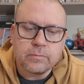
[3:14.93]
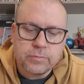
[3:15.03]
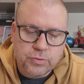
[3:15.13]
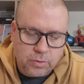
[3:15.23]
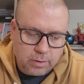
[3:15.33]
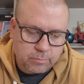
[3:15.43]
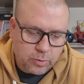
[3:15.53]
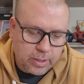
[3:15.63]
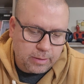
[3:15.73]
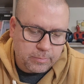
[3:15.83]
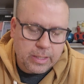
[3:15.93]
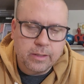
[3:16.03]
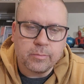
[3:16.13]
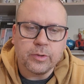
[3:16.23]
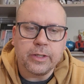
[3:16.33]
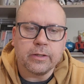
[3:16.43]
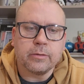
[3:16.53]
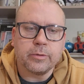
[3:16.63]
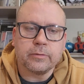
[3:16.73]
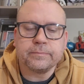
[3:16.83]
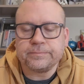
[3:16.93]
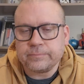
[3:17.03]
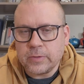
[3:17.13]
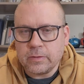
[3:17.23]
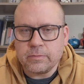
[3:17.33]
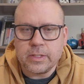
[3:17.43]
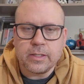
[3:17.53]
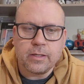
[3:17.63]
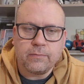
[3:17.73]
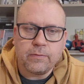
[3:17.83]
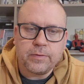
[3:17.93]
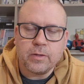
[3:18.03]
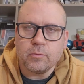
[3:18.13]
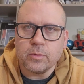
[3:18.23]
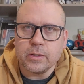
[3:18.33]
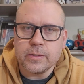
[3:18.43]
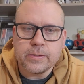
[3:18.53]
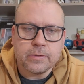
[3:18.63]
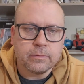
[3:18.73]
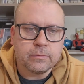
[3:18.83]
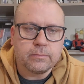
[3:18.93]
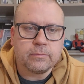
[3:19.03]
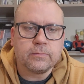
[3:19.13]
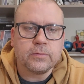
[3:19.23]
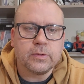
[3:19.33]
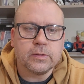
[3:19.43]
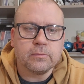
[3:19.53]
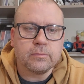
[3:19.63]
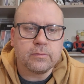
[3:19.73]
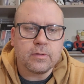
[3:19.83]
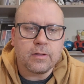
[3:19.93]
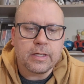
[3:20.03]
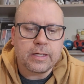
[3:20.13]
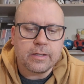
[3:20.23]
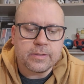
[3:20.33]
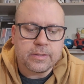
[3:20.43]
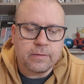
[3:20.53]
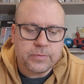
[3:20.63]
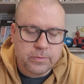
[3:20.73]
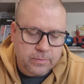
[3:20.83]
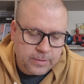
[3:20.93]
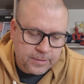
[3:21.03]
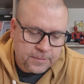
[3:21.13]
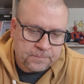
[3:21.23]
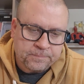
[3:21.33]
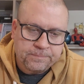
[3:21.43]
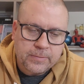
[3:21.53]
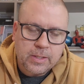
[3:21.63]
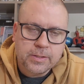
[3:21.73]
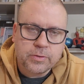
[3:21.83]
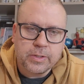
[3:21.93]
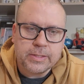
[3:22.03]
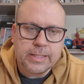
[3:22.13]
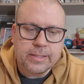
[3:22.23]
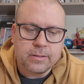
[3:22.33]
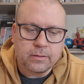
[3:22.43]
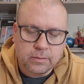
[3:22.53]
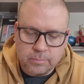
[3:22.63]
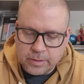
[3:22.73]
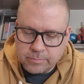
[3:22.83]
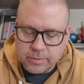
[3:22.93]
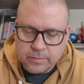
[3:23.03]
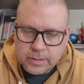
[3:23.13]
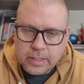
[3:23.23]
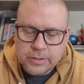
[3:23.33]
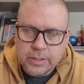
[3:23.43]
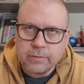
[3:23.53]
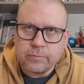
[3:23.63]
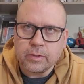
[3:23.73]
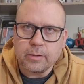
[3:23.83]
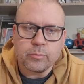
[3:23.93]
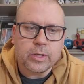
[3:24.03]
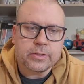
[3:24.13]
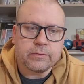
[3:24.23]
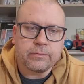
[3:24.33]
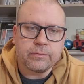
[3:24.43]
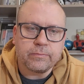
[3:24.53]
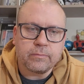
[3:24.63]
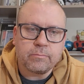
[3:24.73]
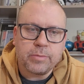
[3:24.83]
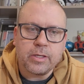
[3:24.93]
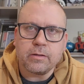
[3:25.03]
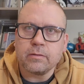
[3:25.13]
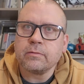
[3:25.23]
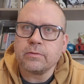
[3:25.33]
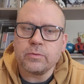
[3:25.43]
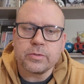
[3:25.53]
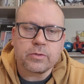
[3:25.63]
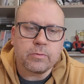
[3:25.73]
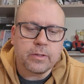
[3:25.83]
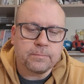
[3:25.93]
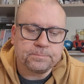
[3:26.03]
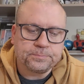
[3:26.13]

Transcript: strong prime kind of player, but, didn't hit 50 home runs and, all that kind of stuff. So he gets criticized a little bit, but he actually had a really impressive peak to his career.